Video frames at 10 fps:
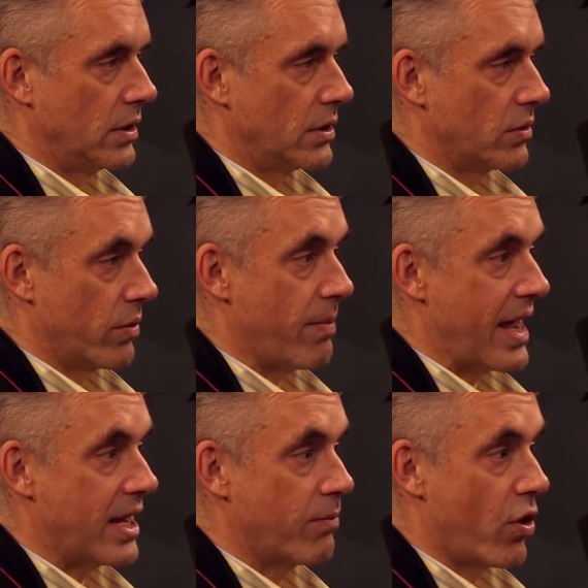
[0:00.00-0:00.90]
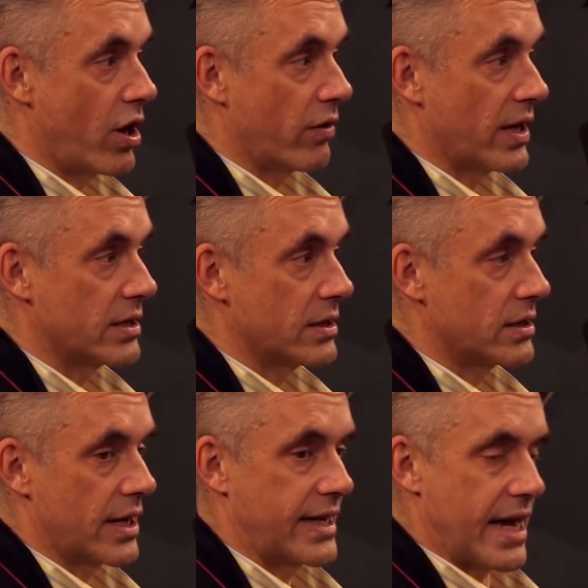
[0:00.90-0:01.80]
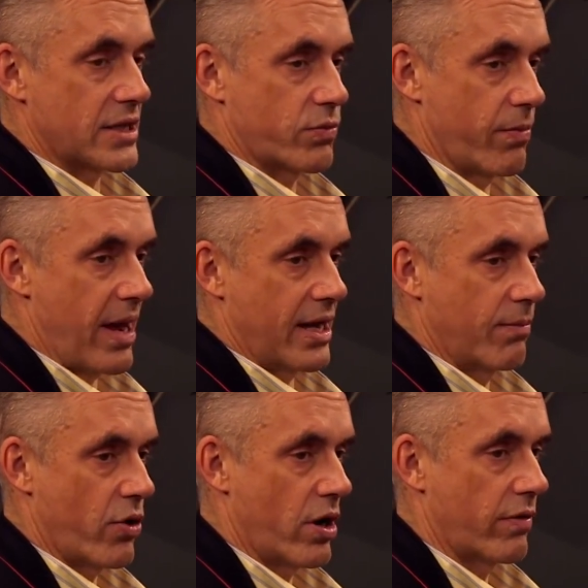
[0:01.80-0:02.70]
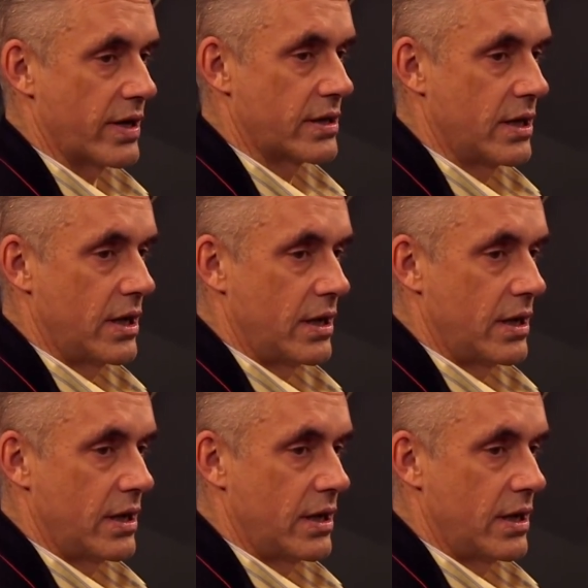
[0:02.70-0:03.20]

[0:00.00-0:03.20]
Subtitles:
So we're making progress. It's like, yes, we're making progress.